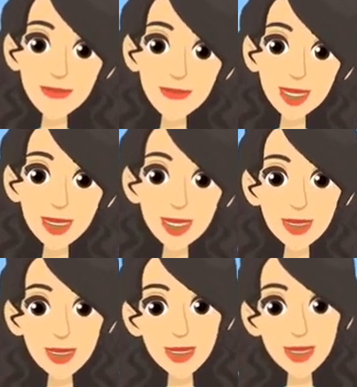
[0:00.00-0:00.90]
The
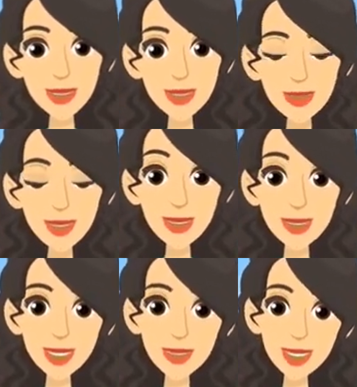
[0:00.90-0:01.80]
RERA is a landmark
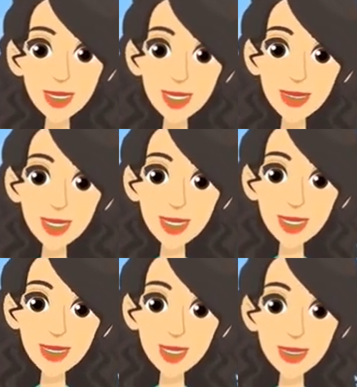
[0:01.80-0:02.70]
legislation
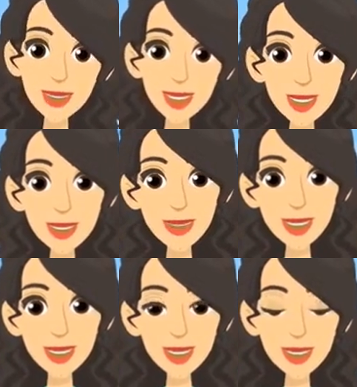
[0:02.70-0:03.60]
that aims
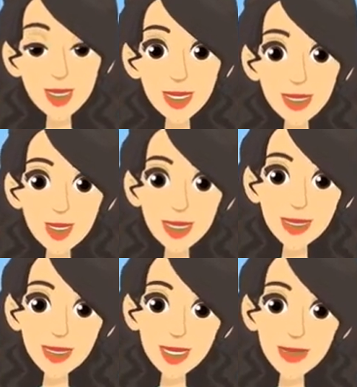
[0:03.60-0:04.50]
regulate and
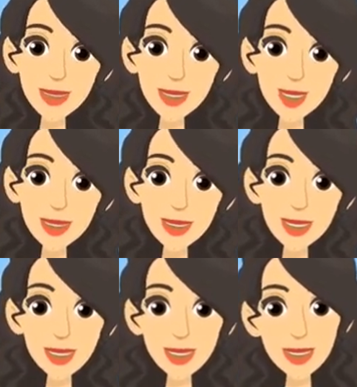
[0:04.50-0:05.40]
promote
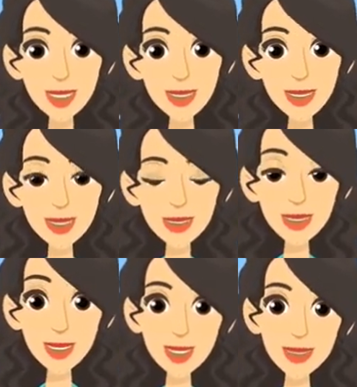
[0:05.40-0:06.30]
transparency in the real
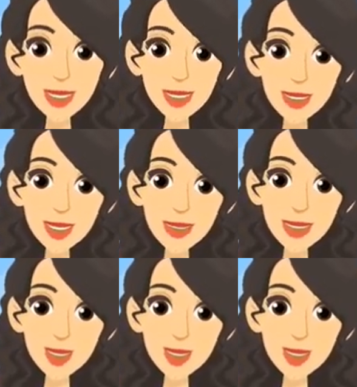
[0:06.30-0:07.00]
estate sector.